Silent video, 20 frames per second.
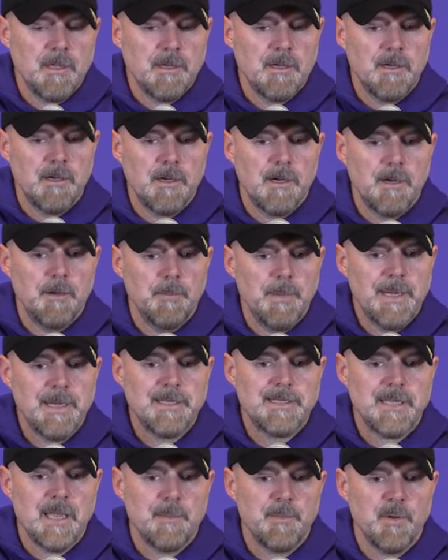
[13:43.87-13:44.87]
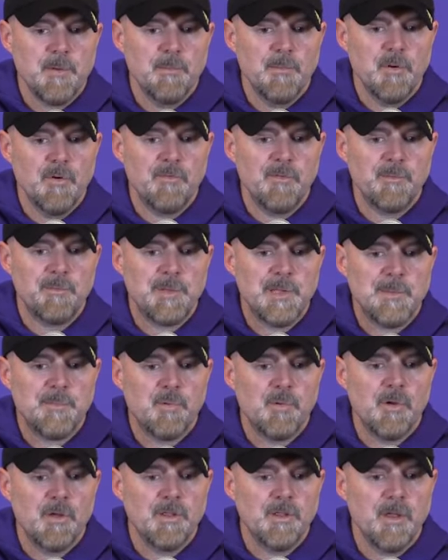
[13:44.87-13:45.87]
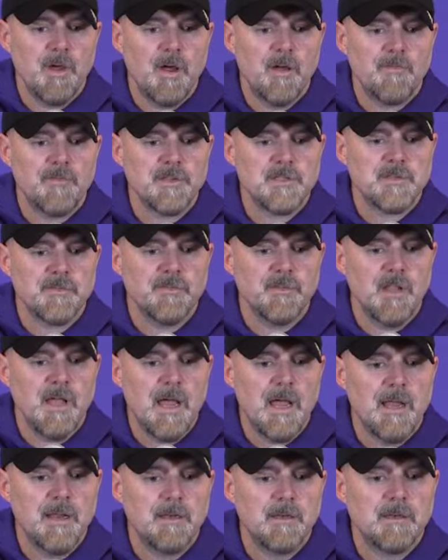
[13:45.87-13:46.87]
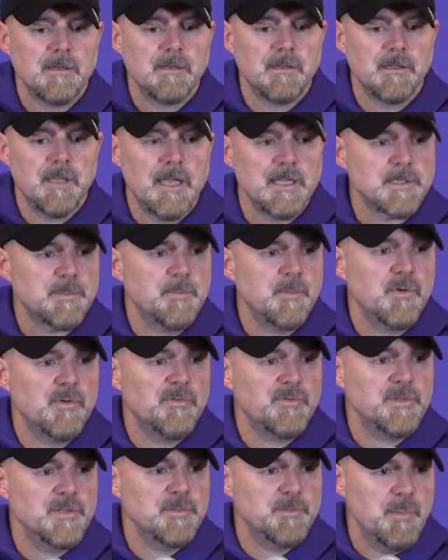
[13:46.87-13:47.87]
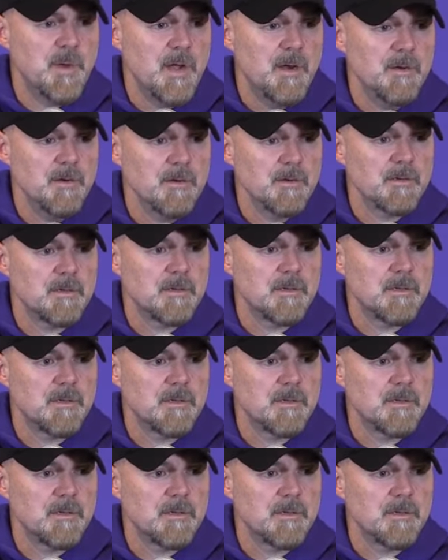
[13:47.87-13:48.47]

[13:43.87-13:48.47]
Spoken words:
anytime you're moving people on the offensive line, less moves is better.